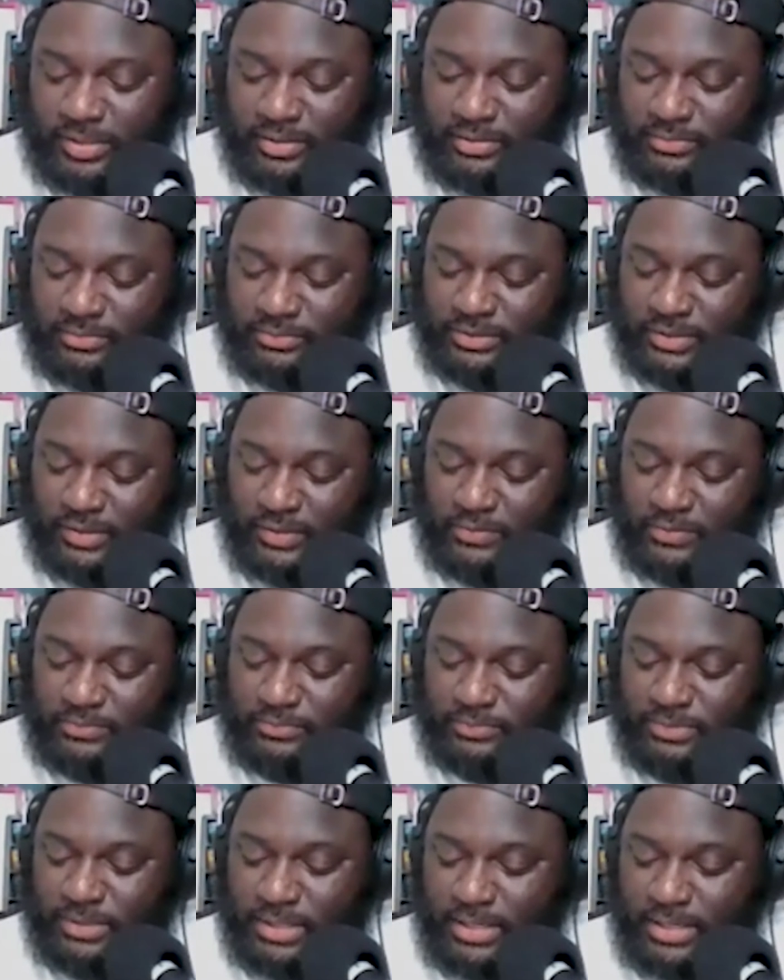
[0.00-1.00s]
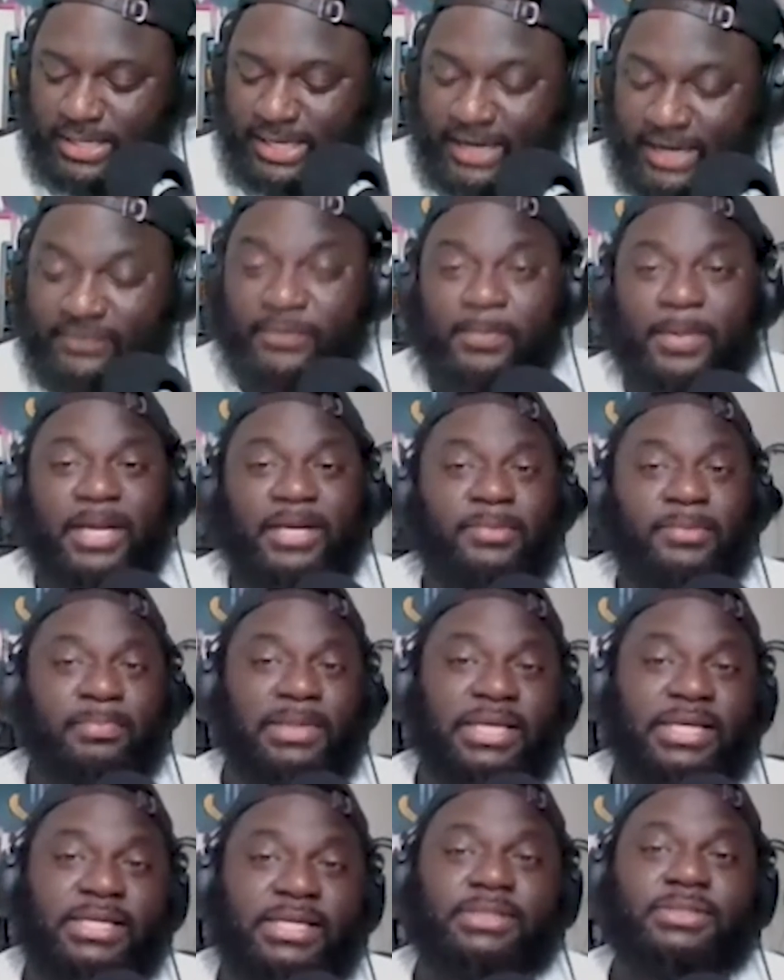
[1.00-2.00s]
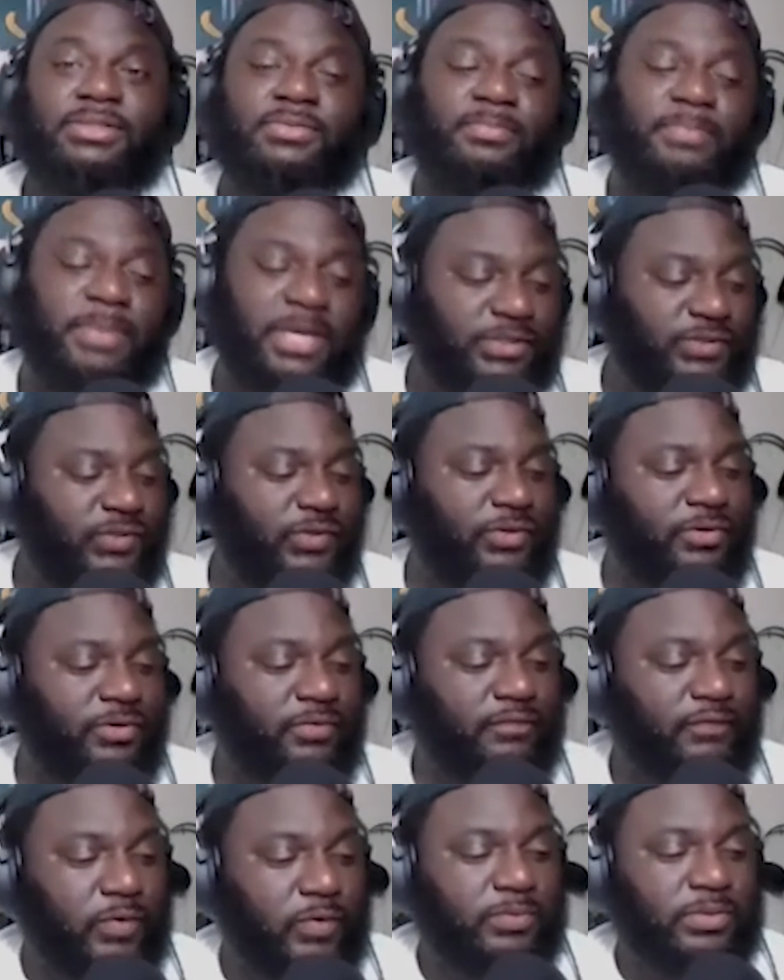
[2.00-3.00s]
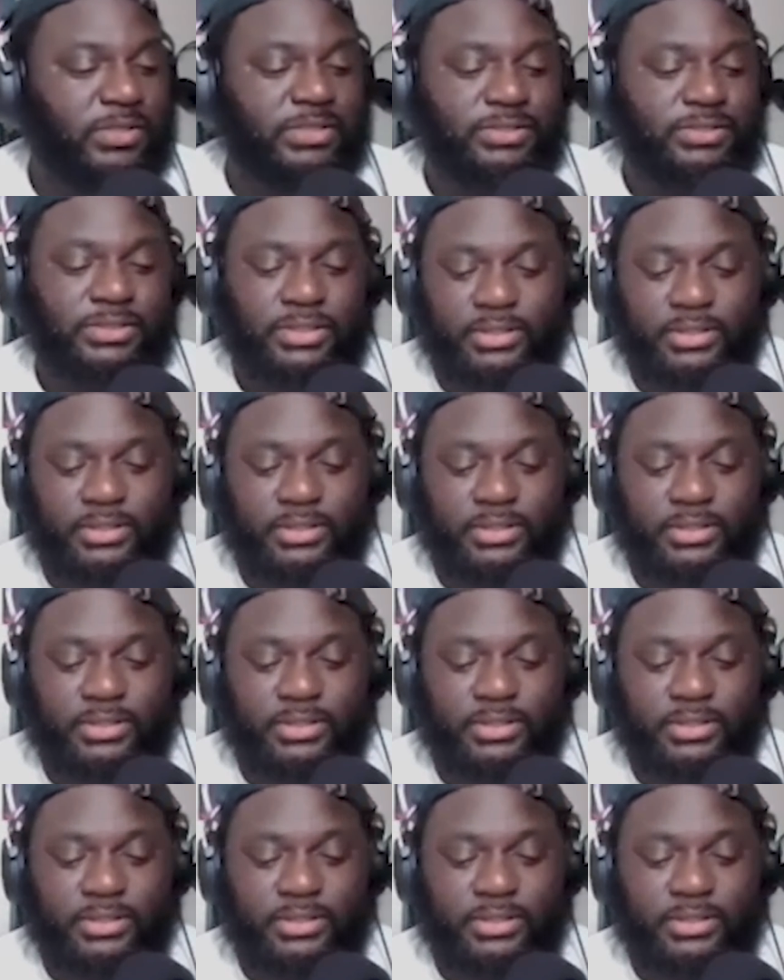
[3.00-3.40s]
So everybody please make sure you vote this year.